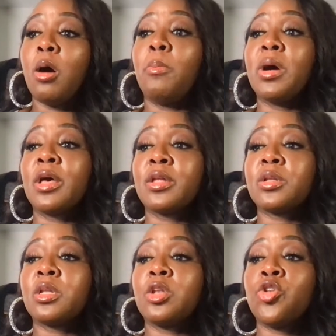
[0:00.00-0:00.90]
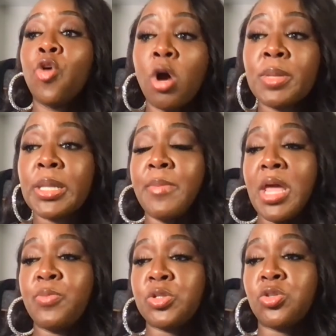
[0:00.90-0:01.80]
But normally I'm
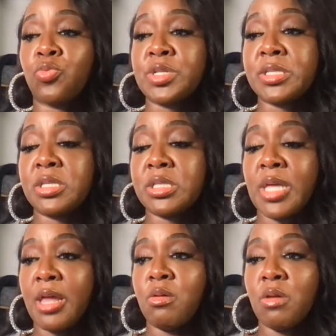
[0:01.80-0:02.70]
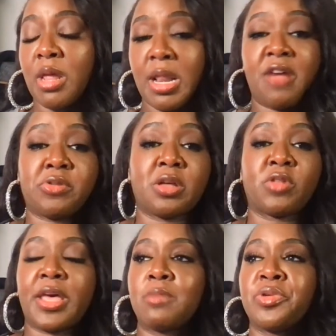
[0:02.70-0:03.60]
able to resist that and, and have a level head.